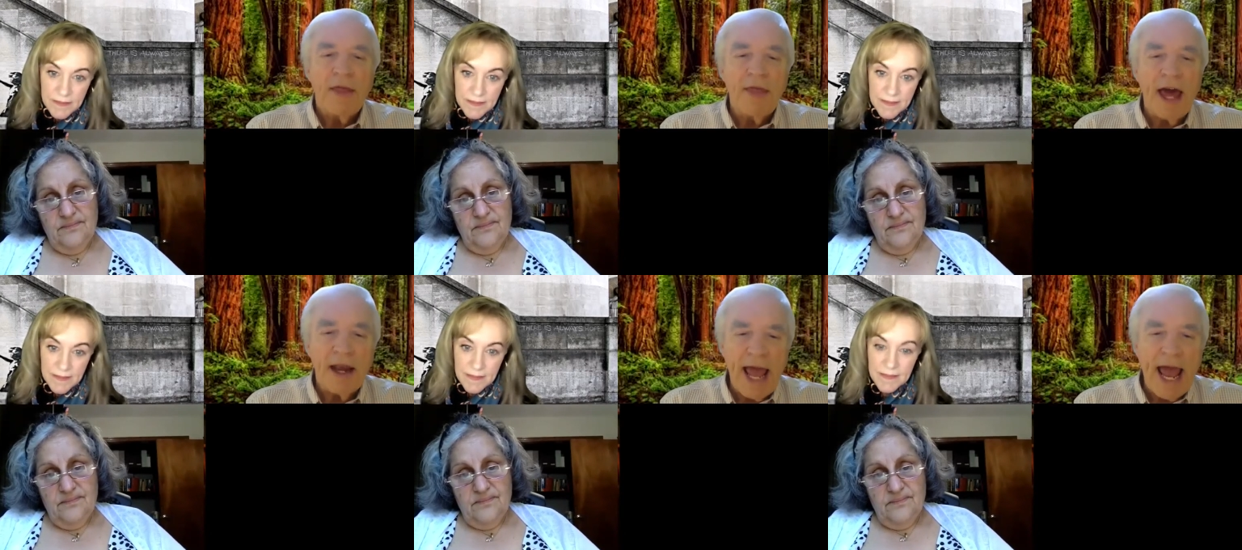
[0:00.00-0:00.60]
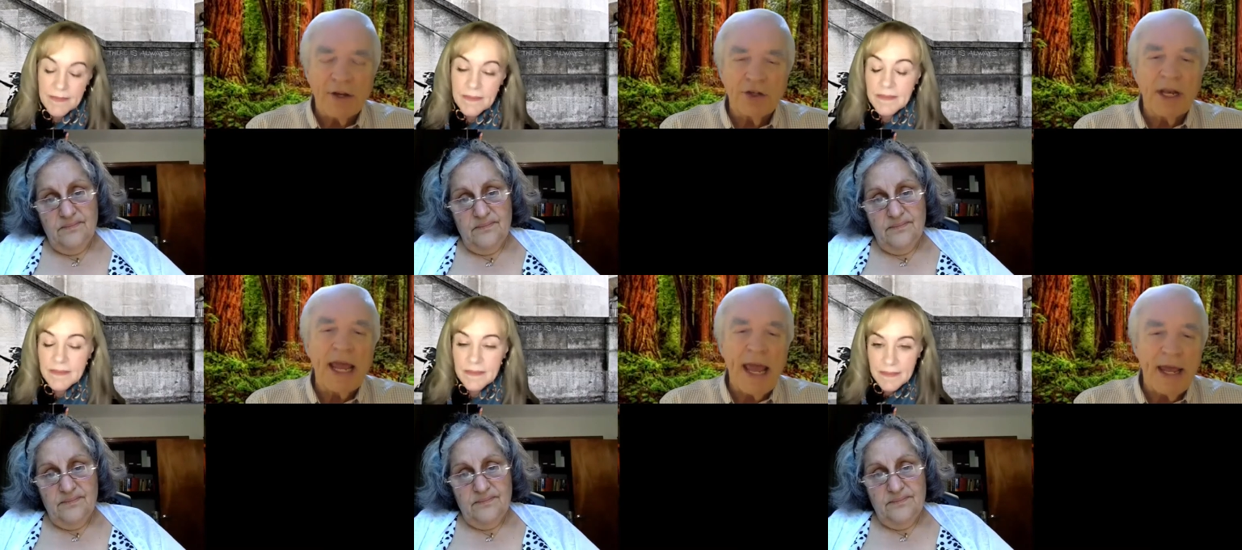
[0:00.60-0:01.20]
Speaker 1: that
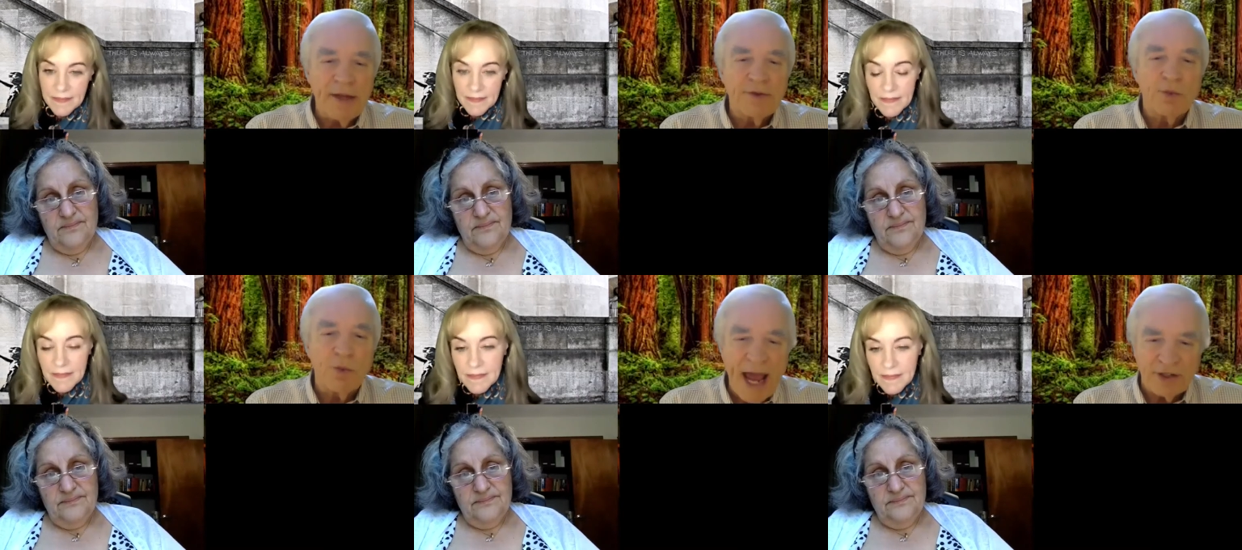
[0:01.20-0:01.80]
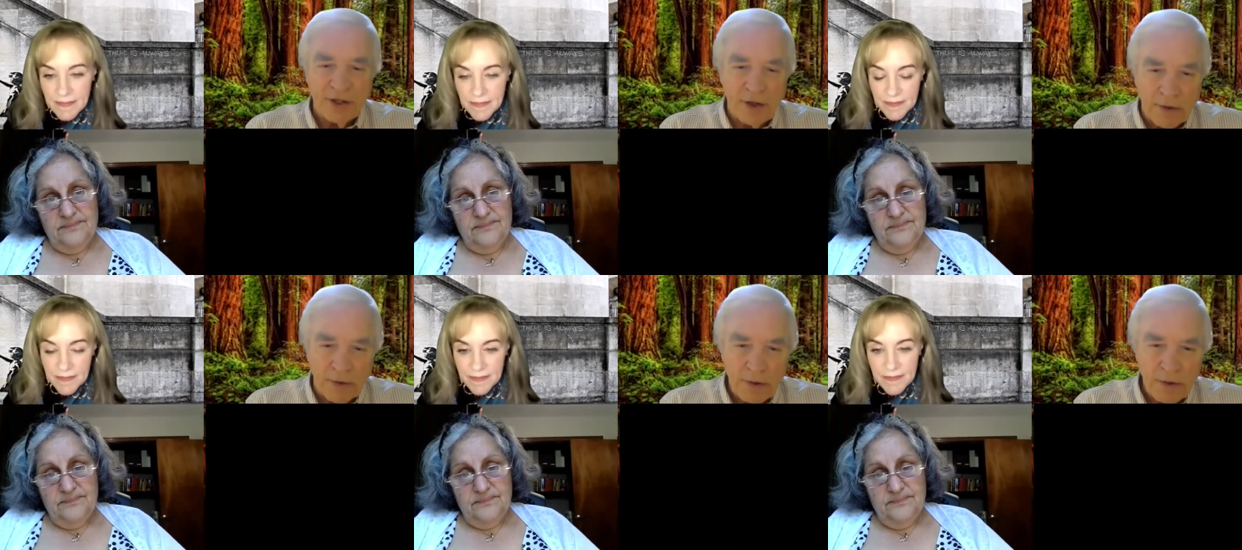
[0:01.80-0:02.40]
actually is rational.